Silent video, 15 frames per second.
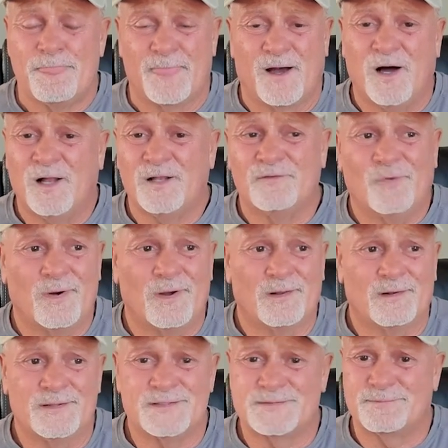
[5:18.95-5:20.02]
olive
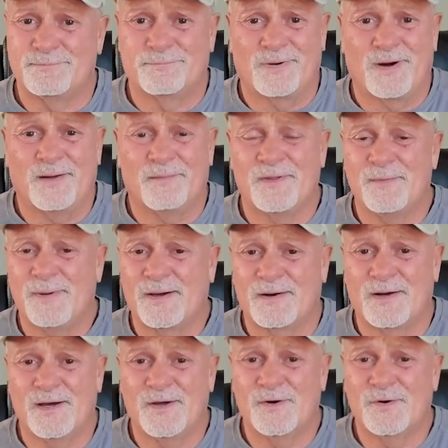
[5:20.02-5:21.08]
oil is probably about
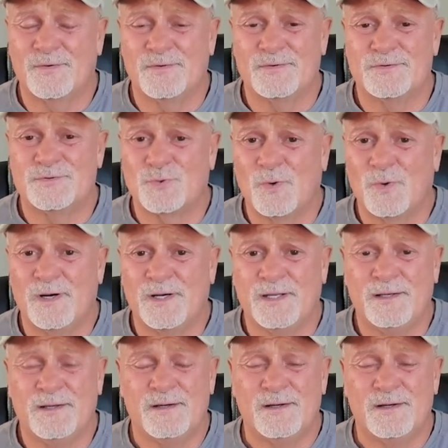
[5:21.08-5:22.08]
120